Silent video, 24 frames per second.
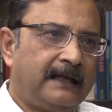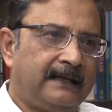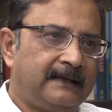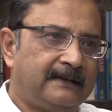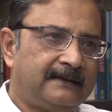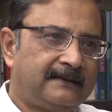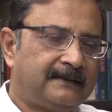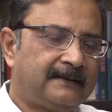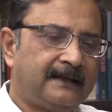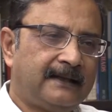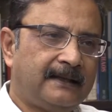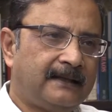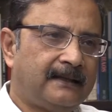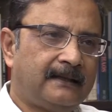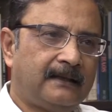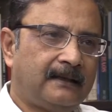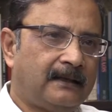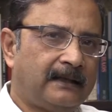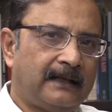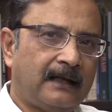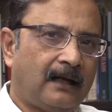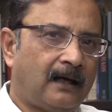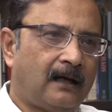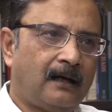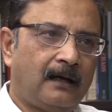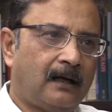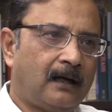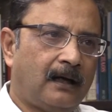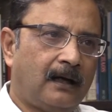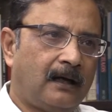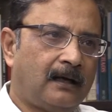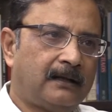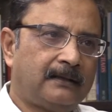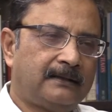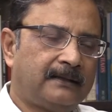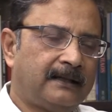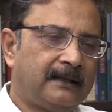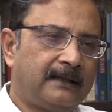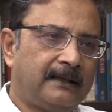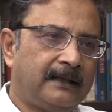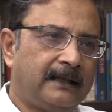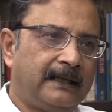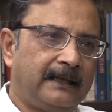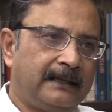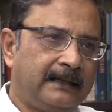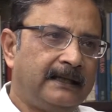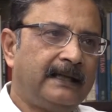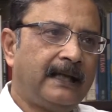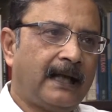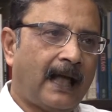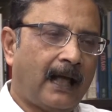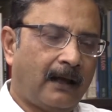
is there are there any